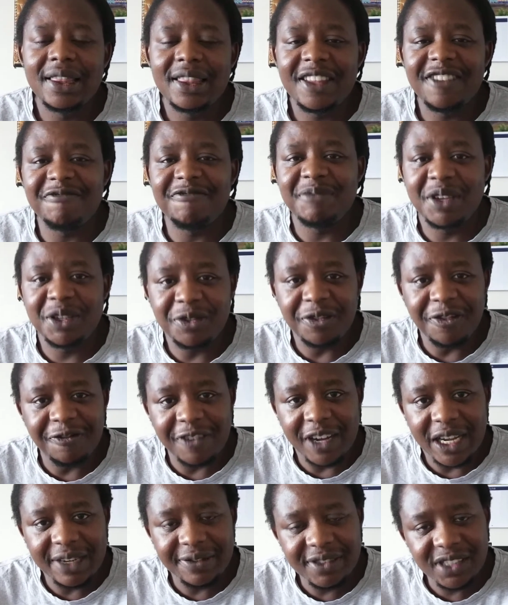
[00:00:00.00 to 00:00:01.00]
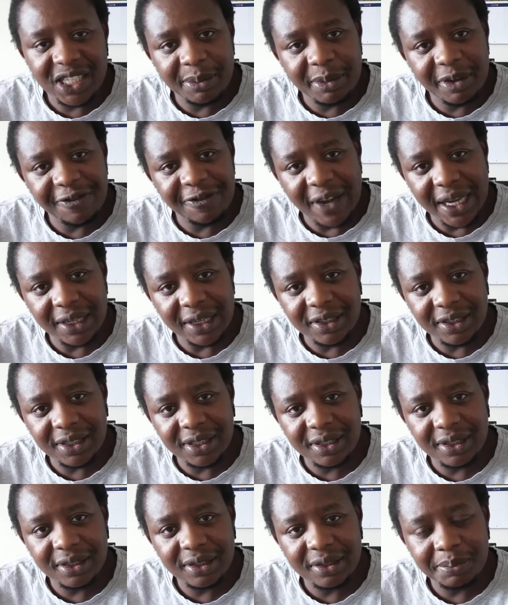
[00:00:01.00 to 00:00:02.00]
They've been to 5
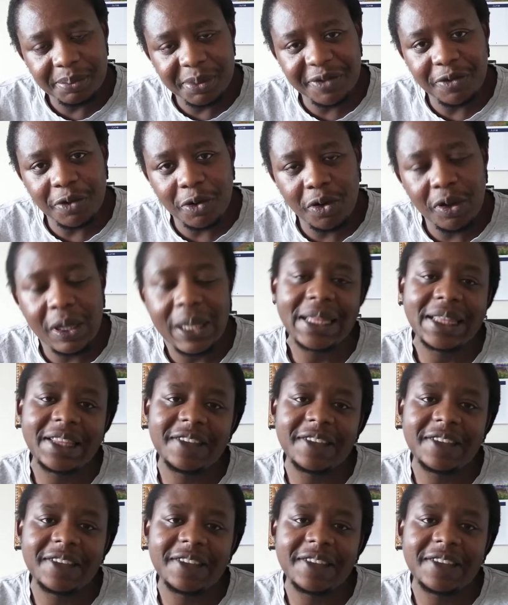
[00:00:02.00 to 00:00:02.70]
semi-finals before,